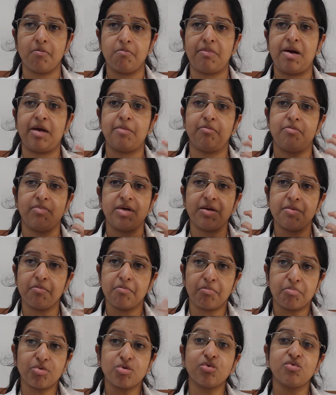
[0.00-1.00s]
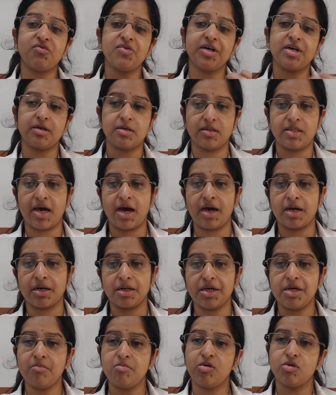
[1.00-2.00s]
by improving
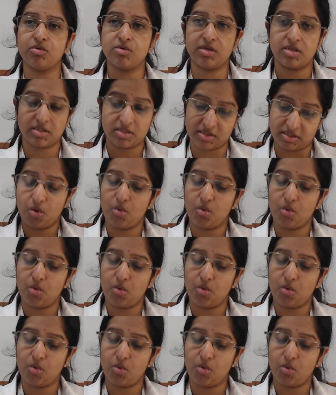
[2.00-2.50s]
their immune.